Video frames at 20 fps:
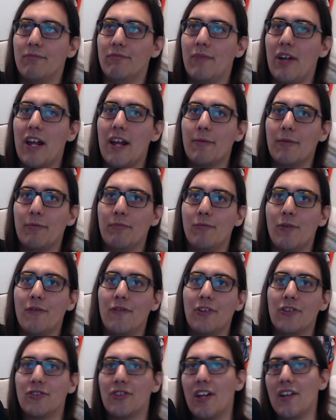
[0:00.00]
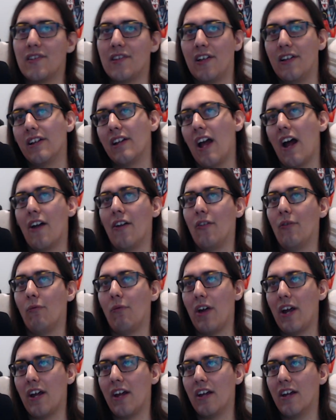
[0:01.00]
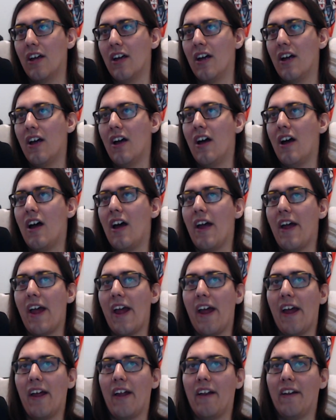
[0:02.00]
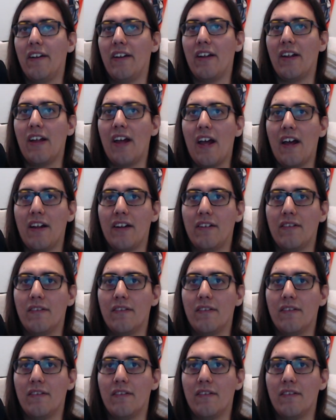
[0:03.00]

Hamlin moving Chase Elliott out of the way, and at